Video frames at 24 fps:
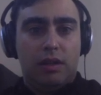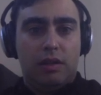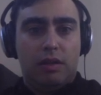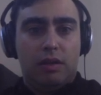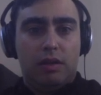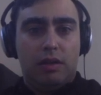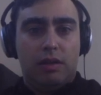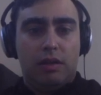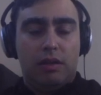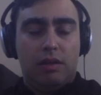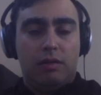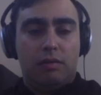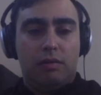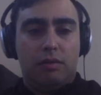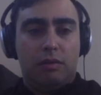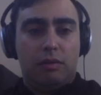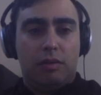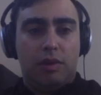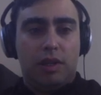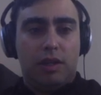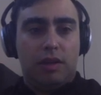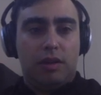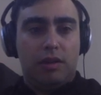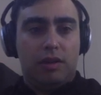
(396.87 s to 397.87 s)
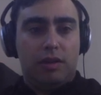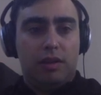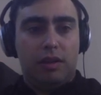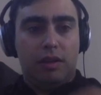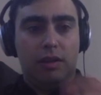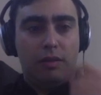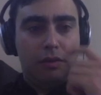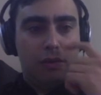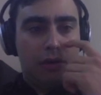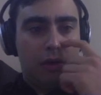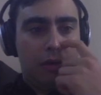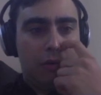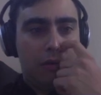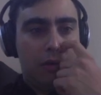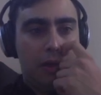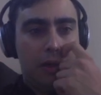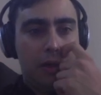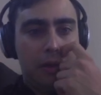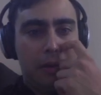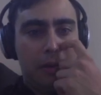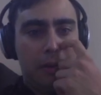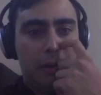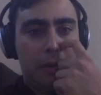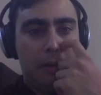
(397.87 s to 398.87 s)
and we'll make it the default
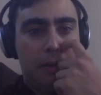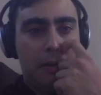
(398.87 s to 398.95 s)
one.